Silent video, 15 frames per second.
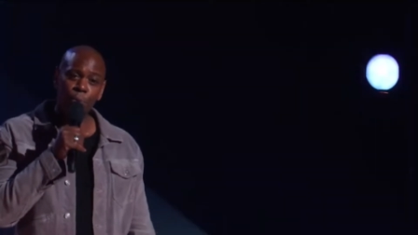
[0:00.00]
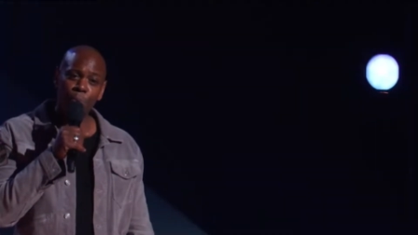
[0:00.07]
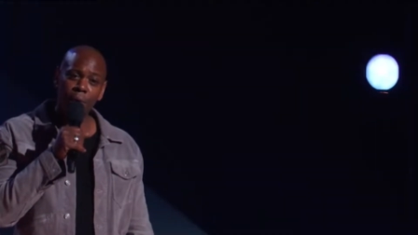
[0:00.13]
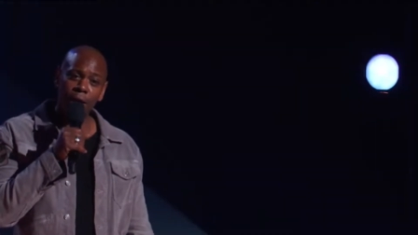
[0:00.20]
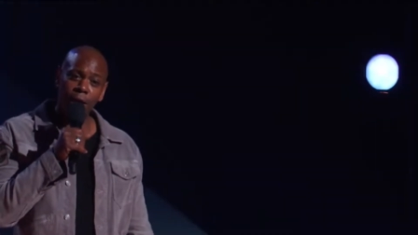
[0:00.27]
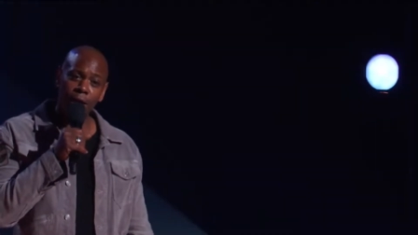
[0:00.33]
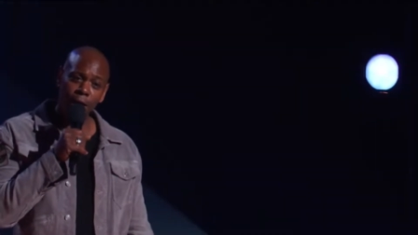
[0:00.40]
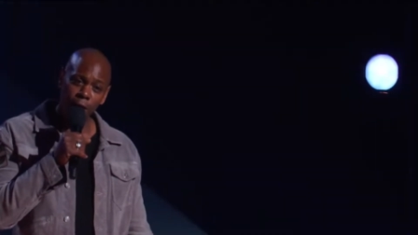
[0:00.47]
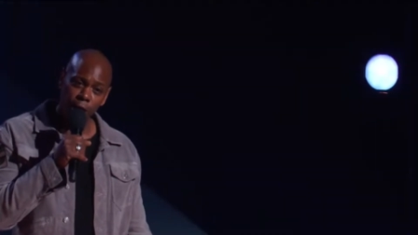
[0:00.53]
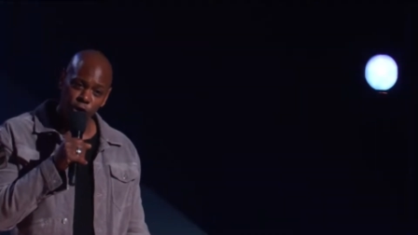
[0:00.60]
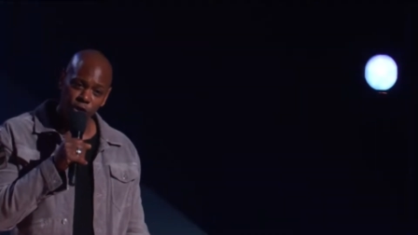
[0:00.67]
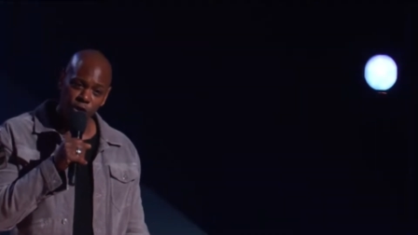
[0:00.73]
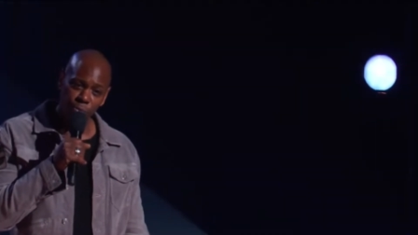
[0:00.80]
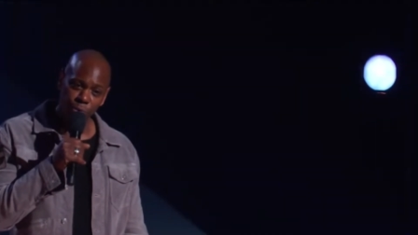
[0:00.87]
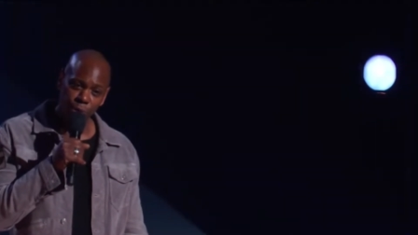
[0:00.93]
my
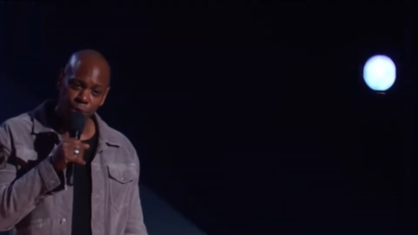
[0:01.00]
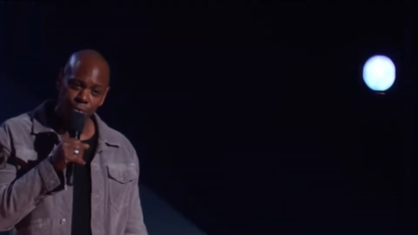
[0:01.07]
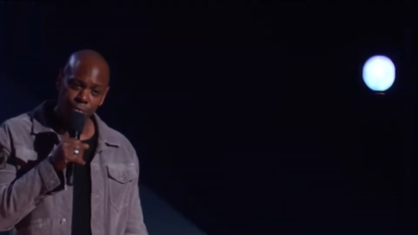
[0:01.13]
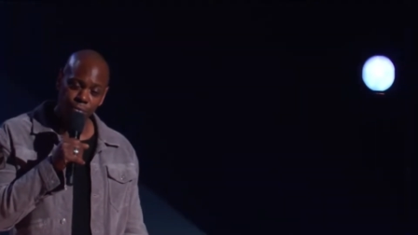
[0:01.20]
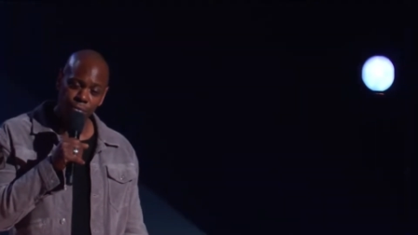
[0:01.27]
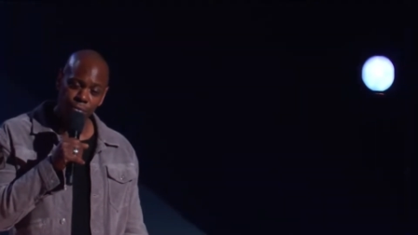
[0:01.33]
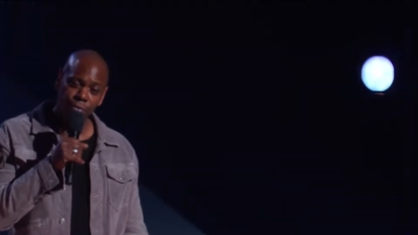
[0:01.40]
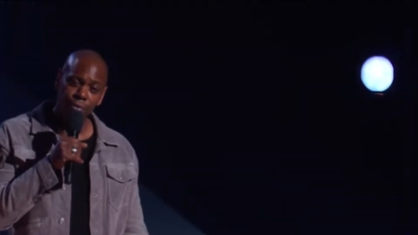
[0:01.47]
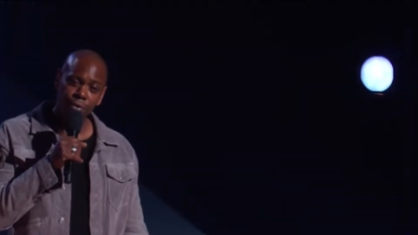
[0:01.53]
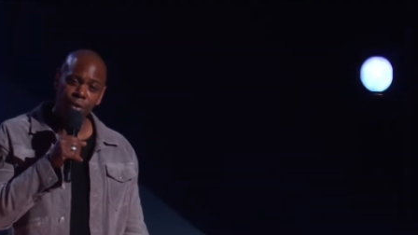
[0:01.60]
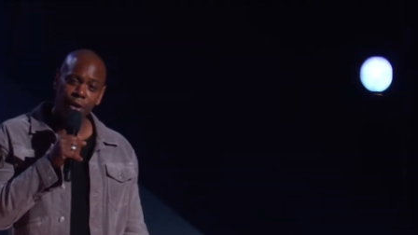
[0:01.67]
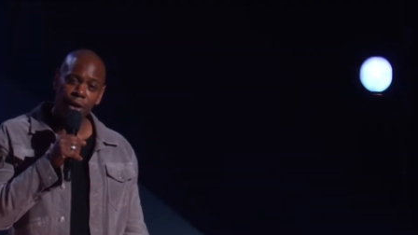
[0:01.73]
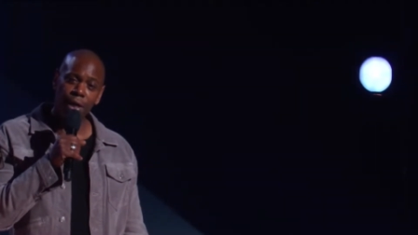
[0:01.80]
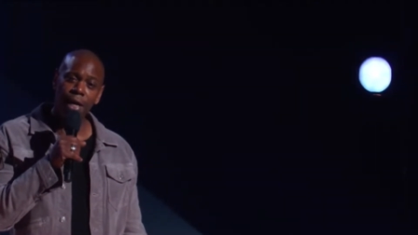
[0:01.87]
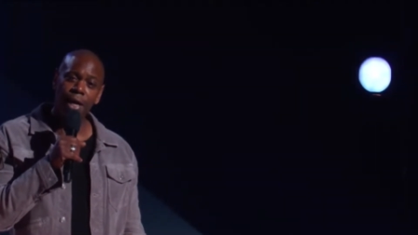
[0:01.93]
countryman,
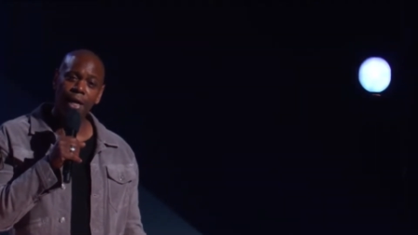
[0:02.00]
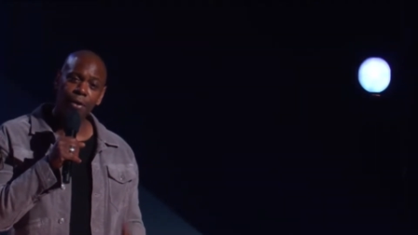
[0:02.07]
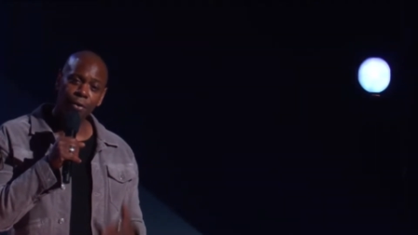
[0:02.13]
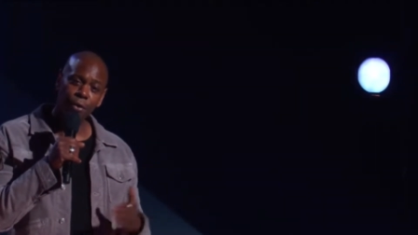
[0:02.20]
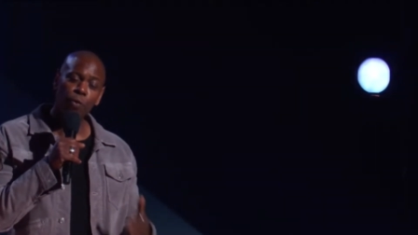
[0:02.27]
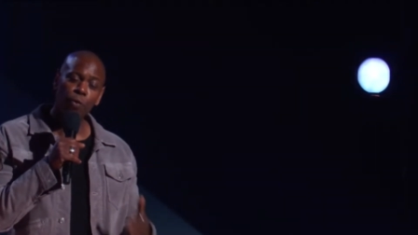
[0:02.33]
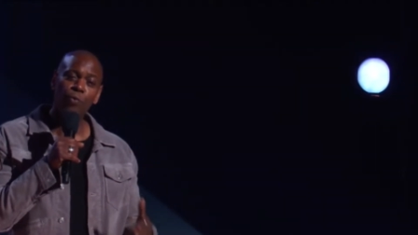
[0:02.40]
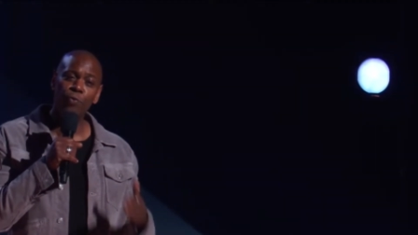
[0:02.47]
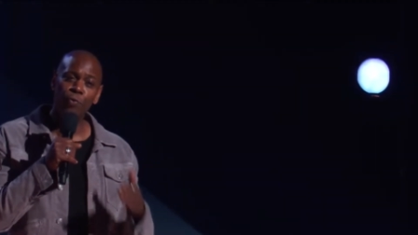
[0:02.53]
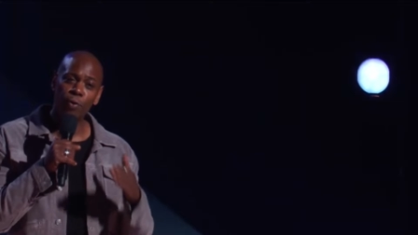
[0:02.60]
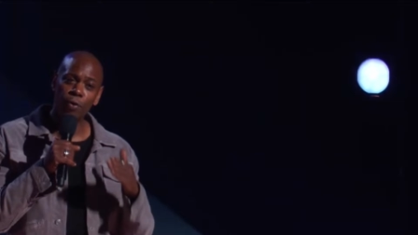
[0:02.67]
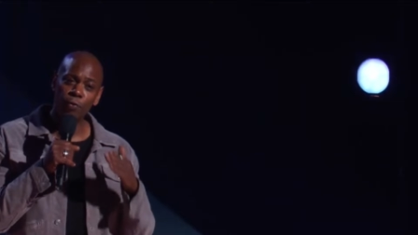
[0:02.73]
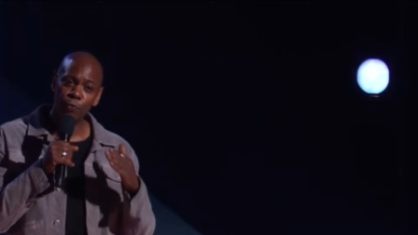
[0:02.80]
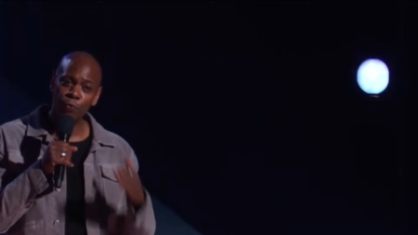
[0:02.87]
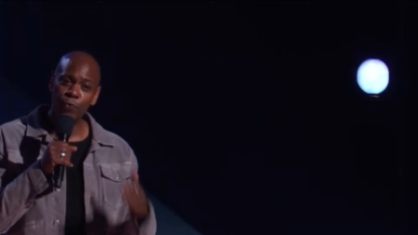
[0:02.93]
and I know
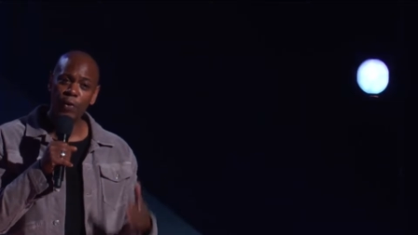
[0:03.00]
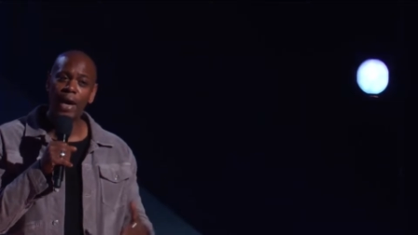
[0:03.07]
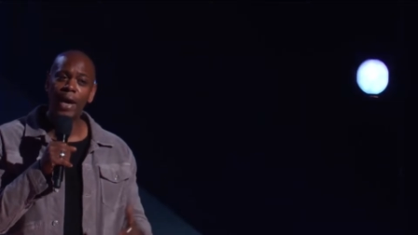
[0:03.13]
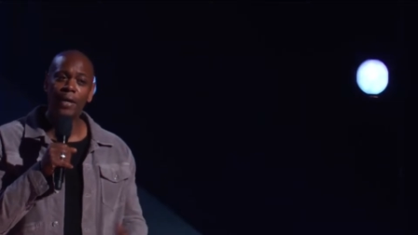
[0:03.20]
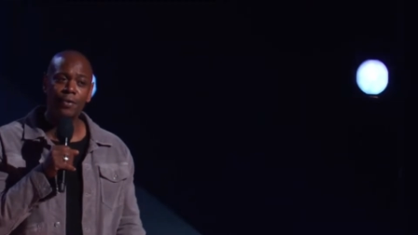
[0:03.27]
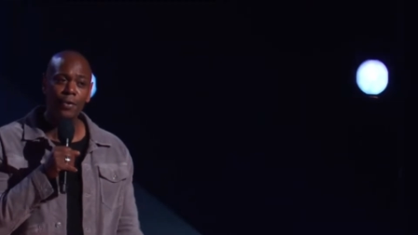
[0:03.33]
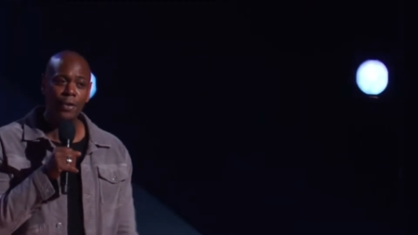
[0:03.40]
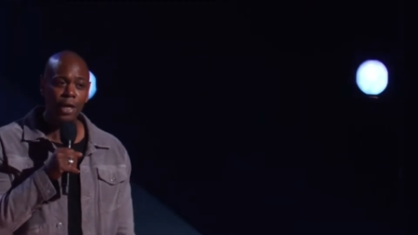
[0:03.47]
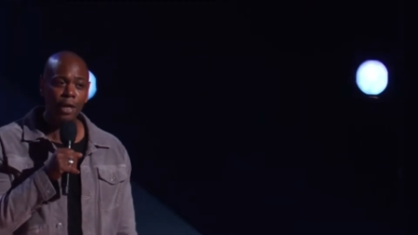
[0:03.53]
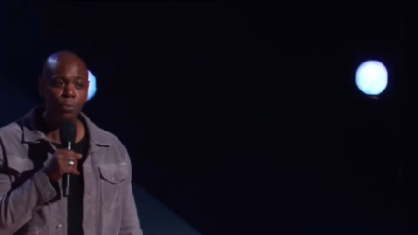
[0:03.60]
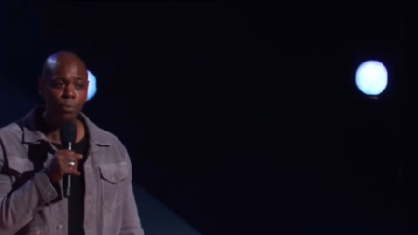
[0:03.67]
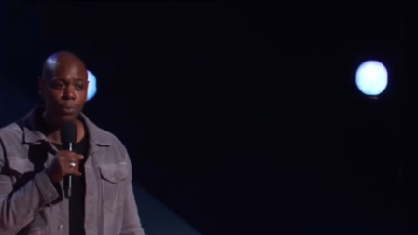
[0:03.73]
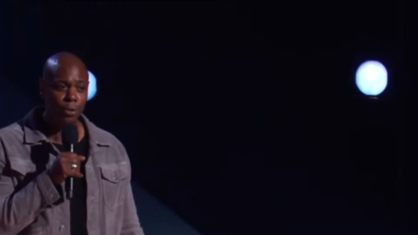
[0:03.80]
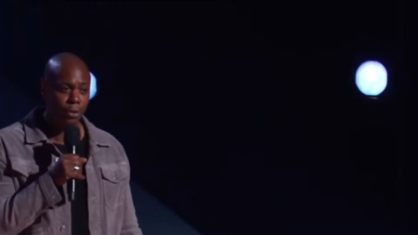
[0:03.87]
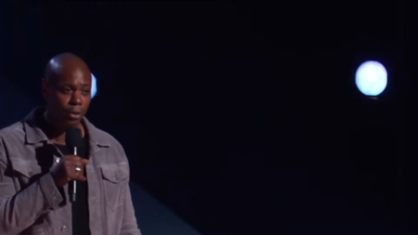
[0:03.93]
for a fact that I'm
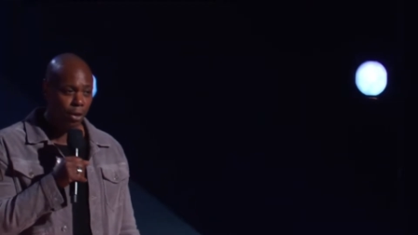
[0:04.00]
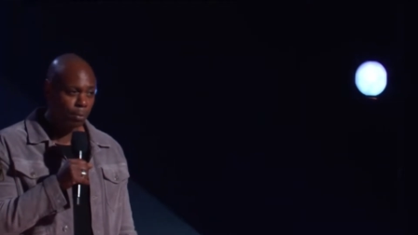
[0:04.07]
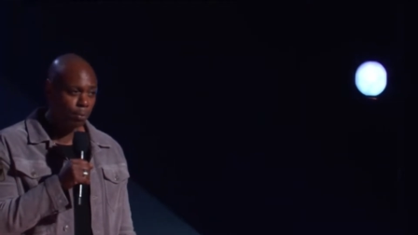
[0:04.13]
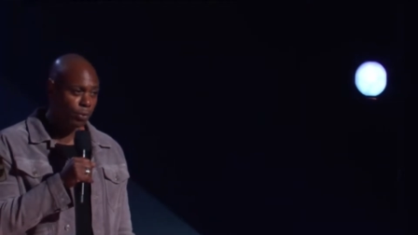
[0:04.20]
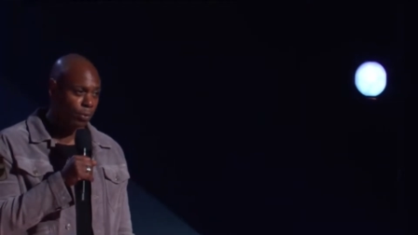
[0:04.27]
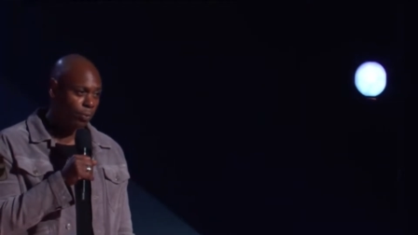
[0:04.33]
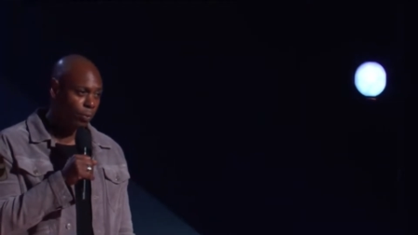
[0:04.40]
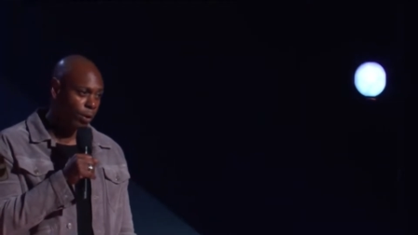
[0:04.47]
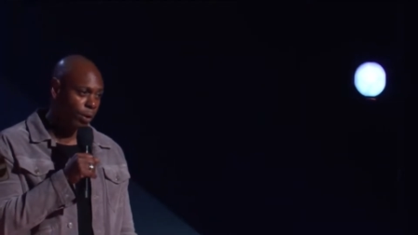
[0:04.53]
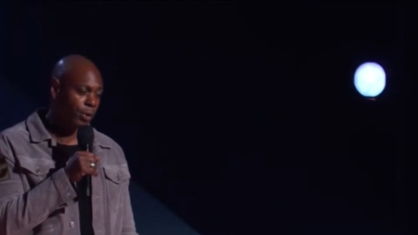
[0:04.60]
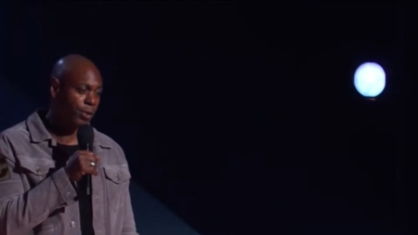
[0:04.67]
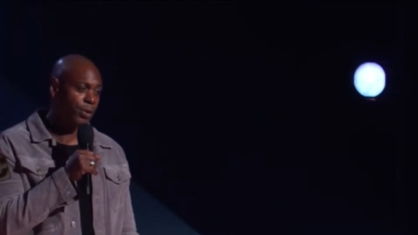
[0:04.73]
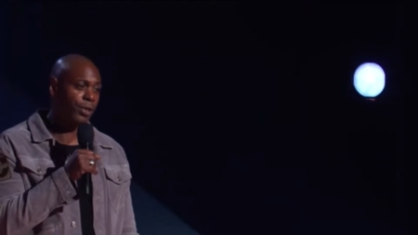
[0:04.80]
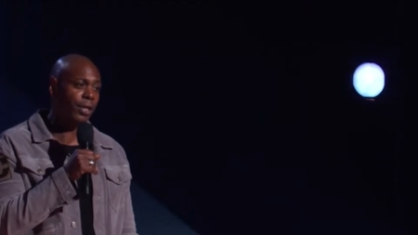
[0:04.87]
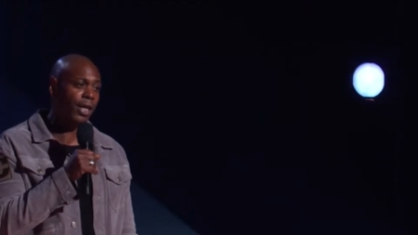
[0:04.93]
determined to work
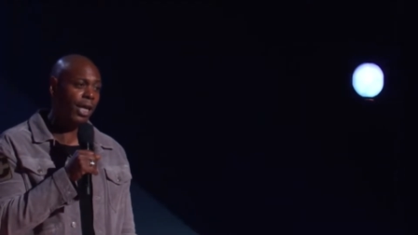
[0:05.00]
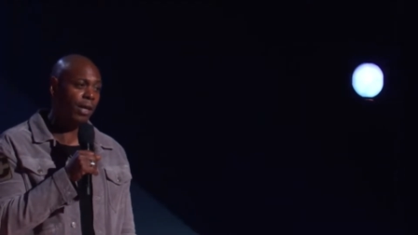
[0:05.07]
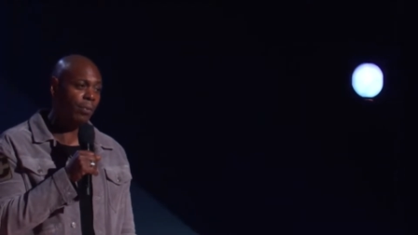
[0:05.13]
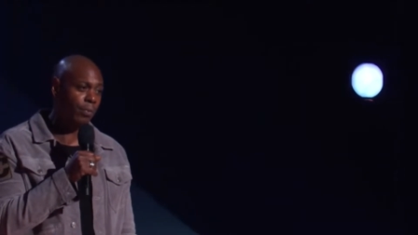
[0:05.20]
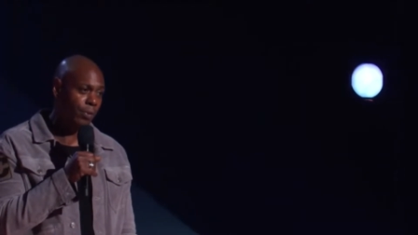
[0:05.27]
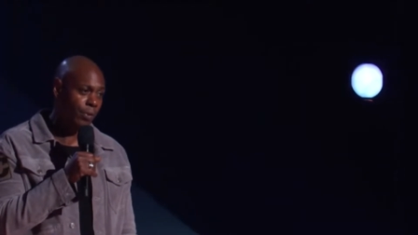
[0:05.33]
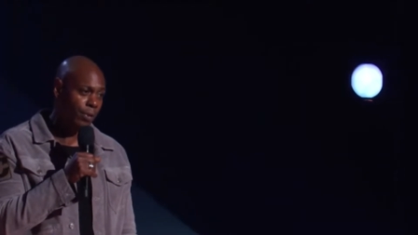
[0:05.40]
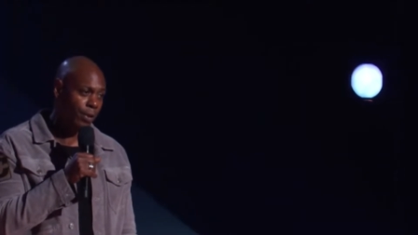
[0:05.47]
shit out with